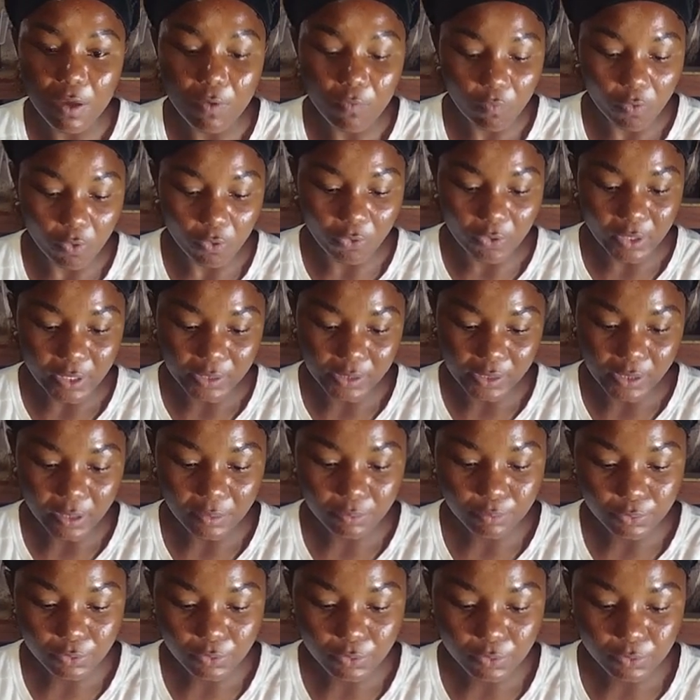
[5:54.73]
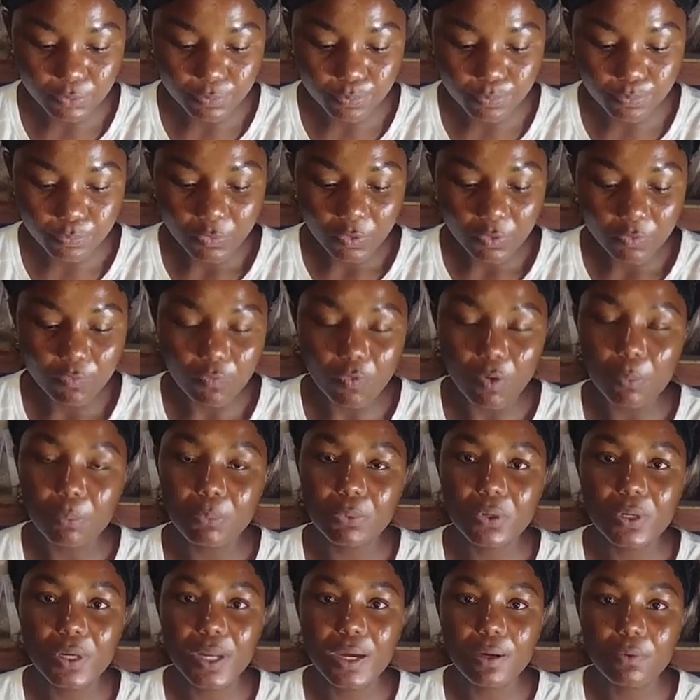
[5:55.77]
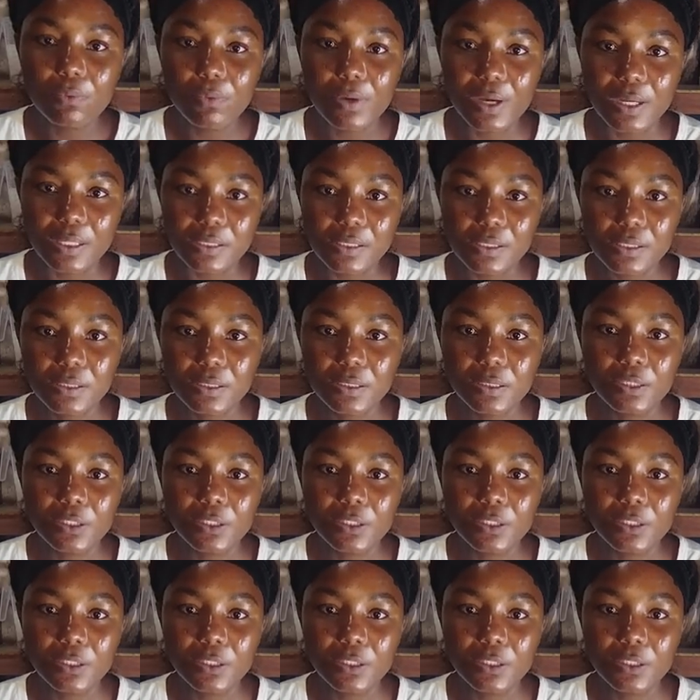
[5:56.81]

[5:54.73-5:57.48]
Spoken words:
For example, for Polawax,